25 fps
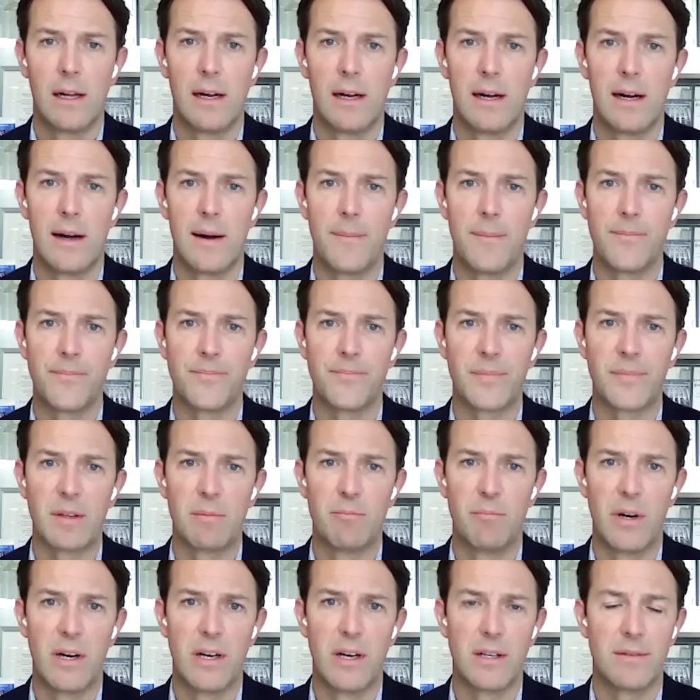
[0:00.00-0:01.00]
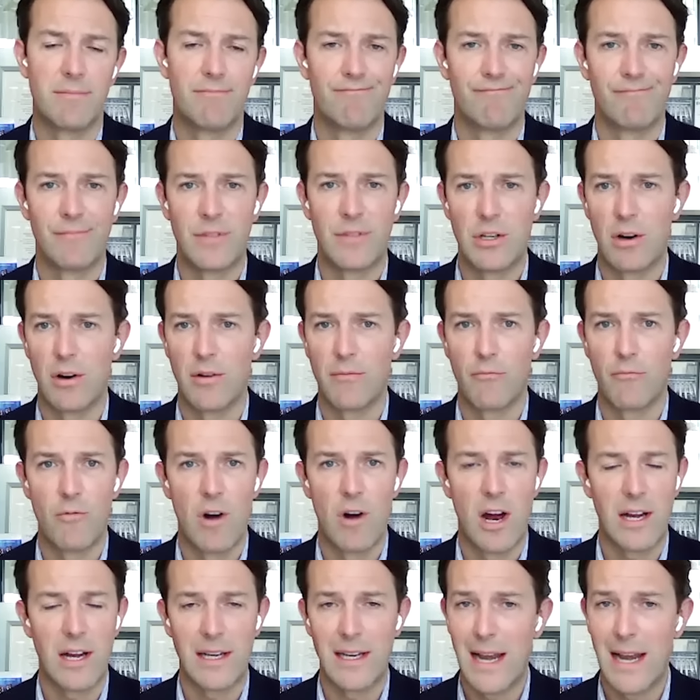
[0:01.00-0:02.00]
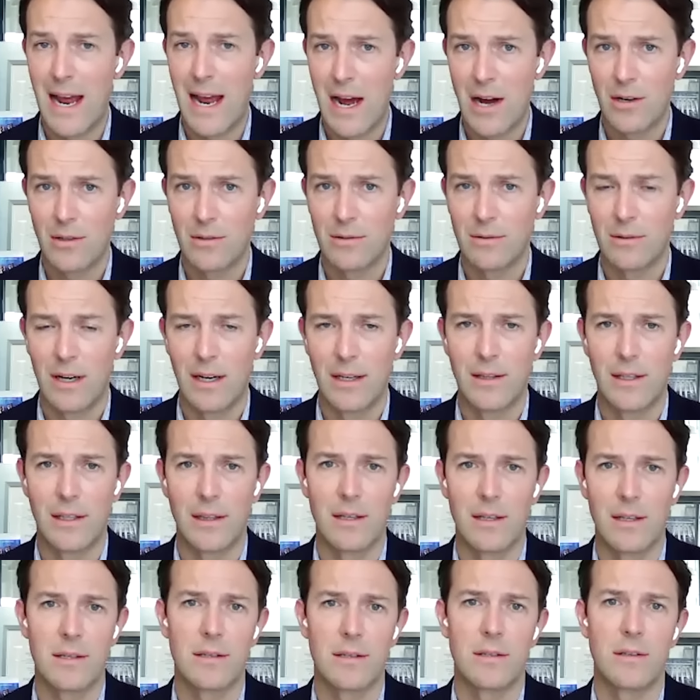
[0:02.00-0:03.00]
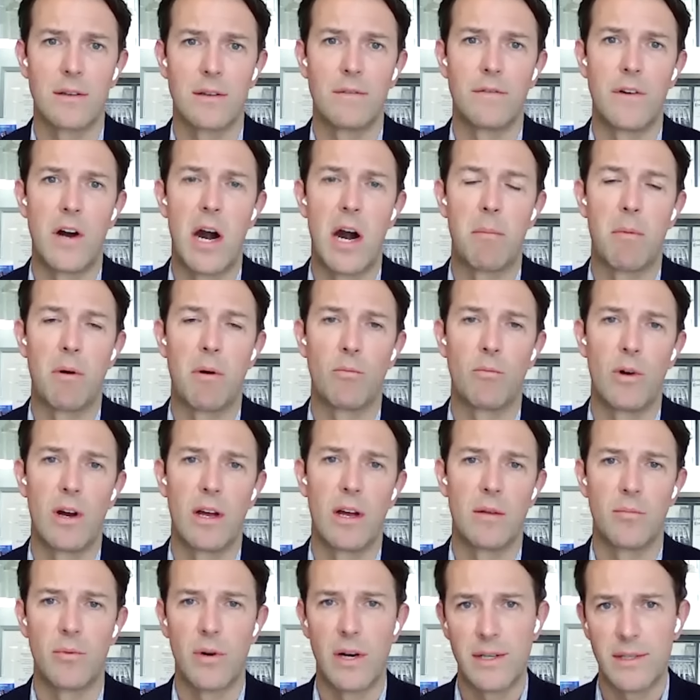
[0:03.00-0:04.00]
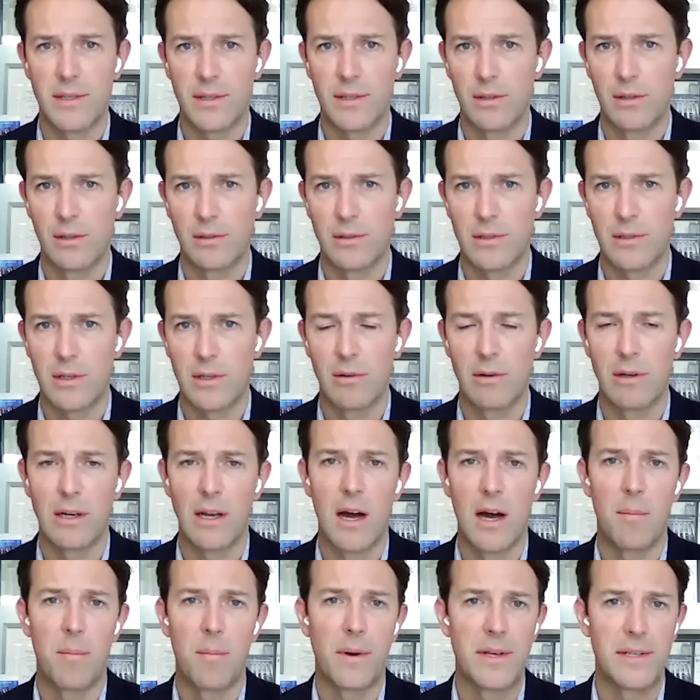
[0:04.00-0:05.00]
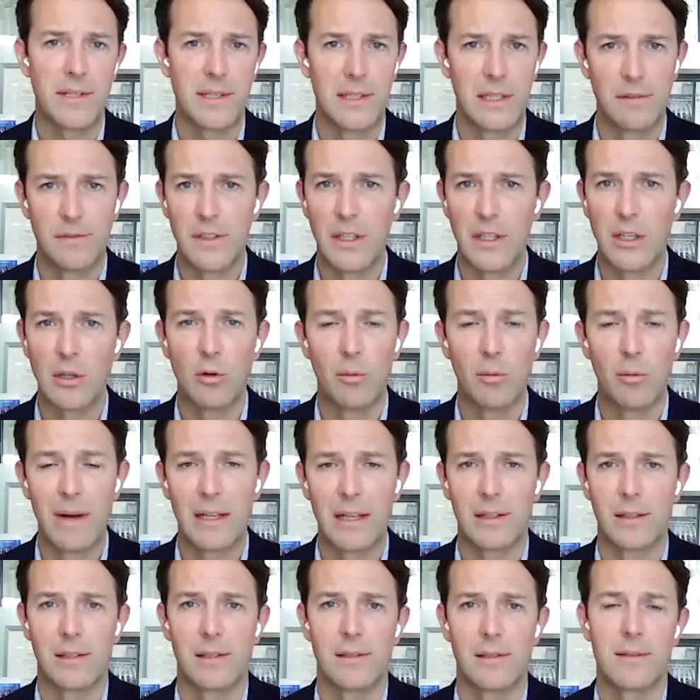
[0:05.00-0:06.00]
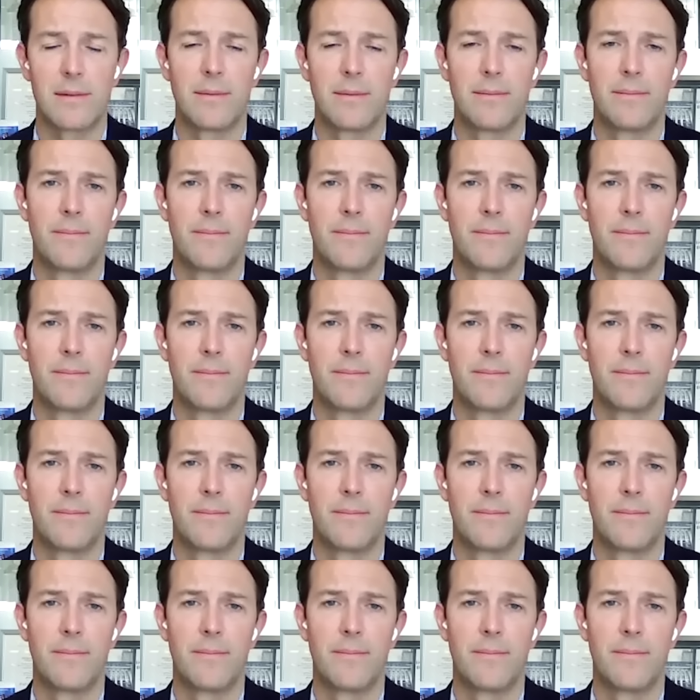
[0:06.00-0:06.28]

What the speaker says: But, you know, right now, I think this is an environment where the price of gold is going up and it's lifting all metals.